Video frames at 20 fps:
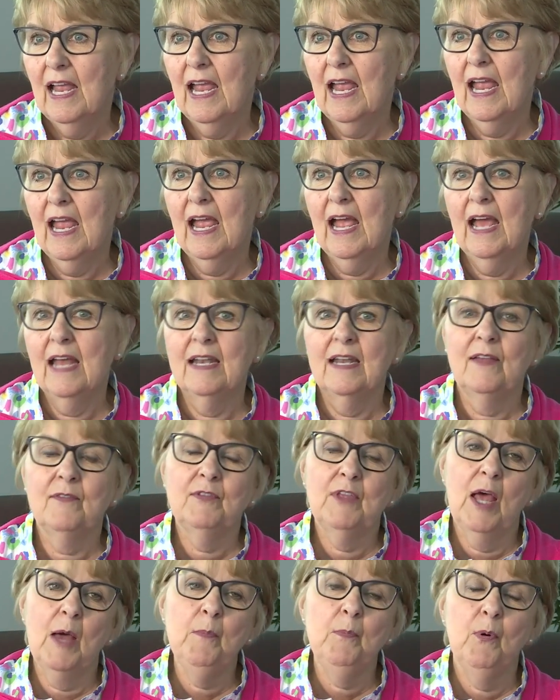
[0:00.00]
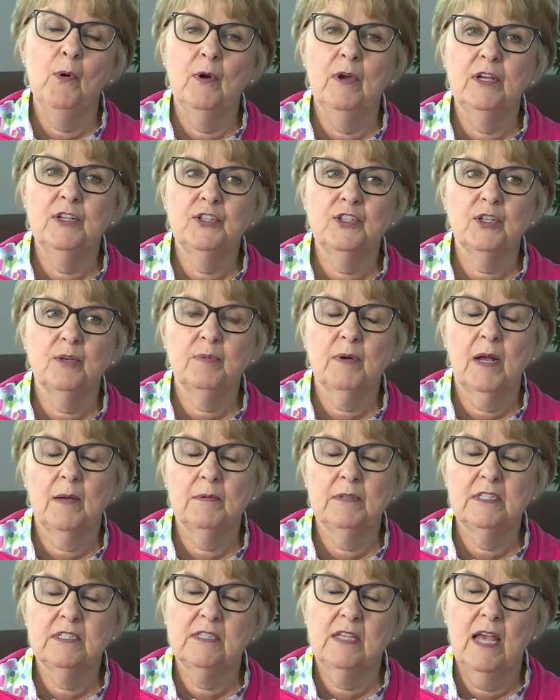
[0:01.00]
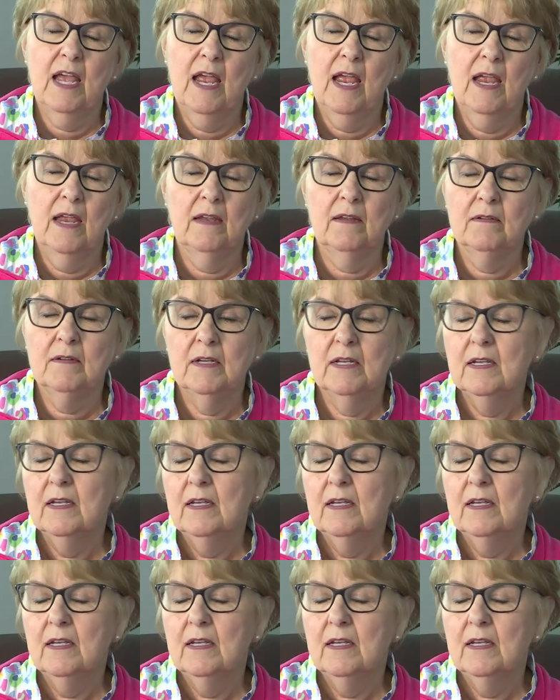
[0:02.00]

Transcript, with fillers: And at that point, she'll probably say,